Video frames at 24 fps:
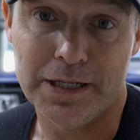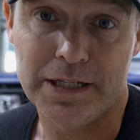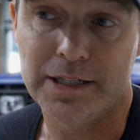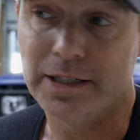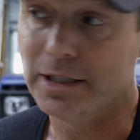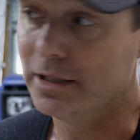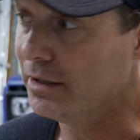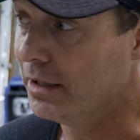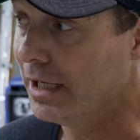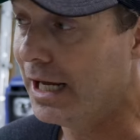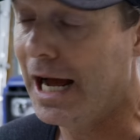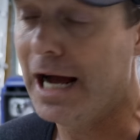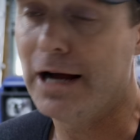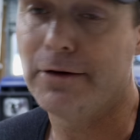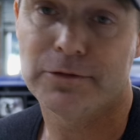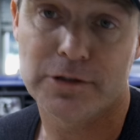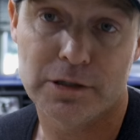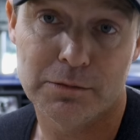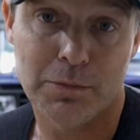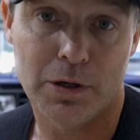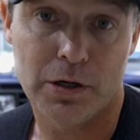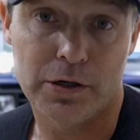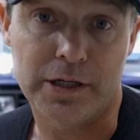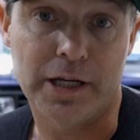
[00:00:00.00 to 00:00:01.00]
in
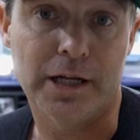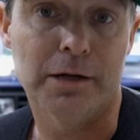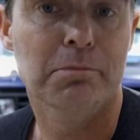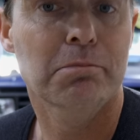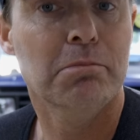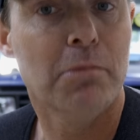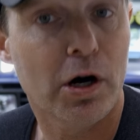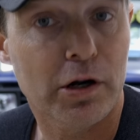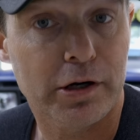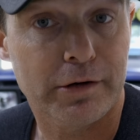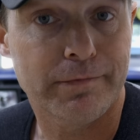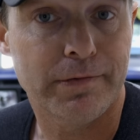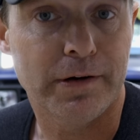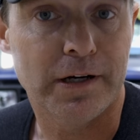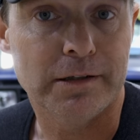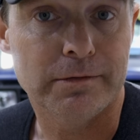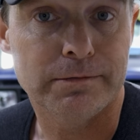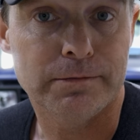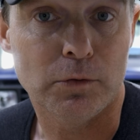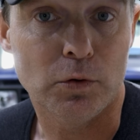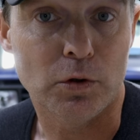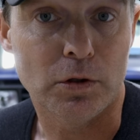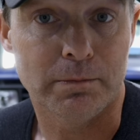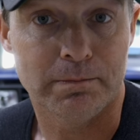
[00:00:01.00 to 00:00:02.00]
aftermarket modified
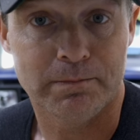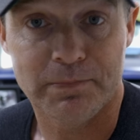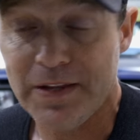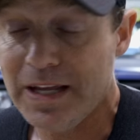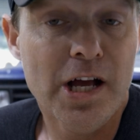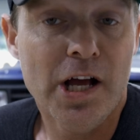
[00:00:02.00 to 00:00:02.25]
form.